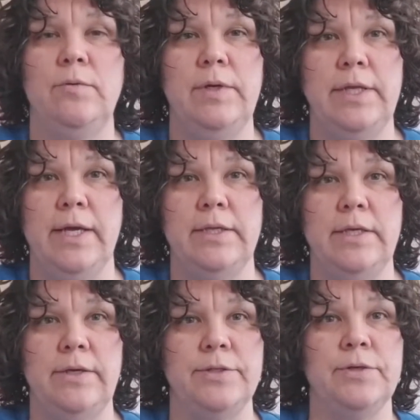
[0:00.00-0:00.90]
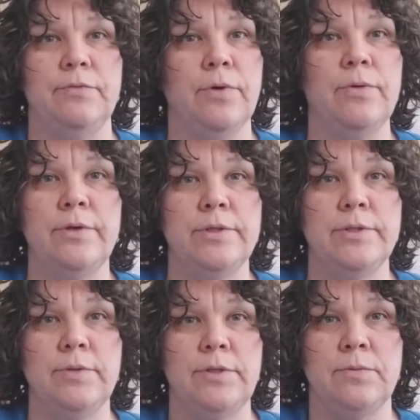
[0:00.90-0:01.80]
without the use of
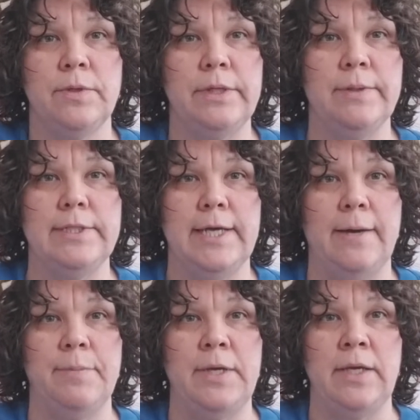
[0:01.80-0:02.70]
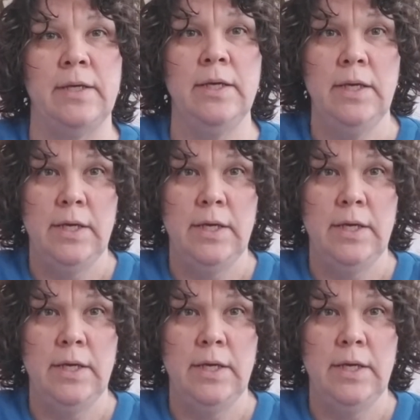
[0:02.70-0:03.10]
rollers is really what's happening.